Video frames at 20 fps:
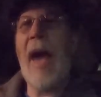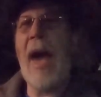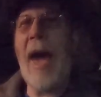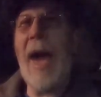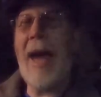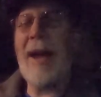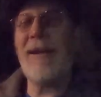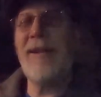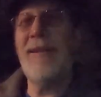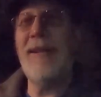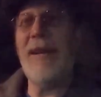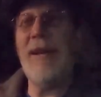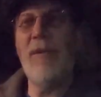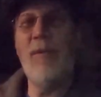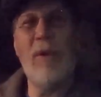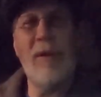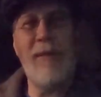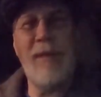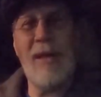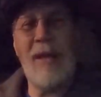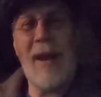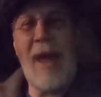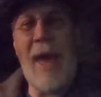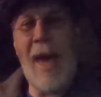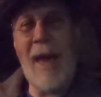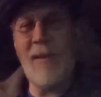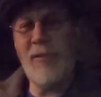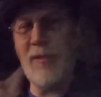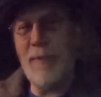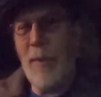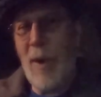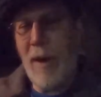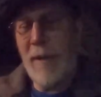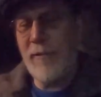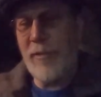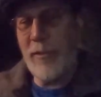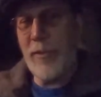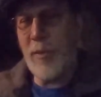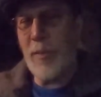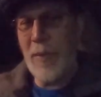acting within
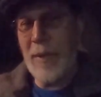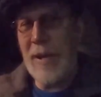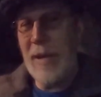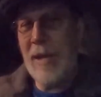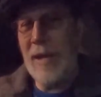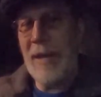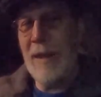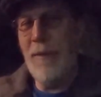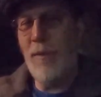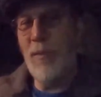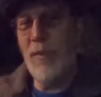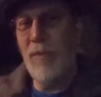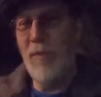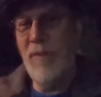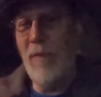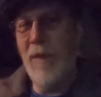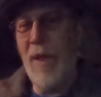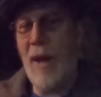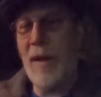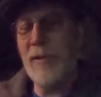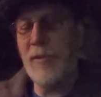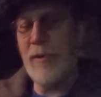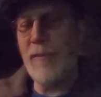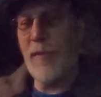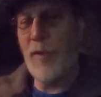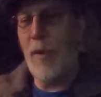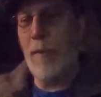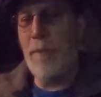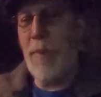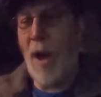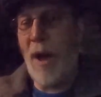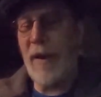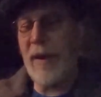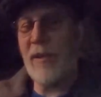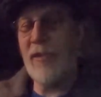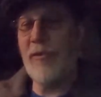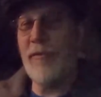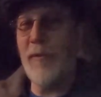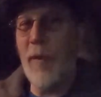Asimov's 3 laws of robotics,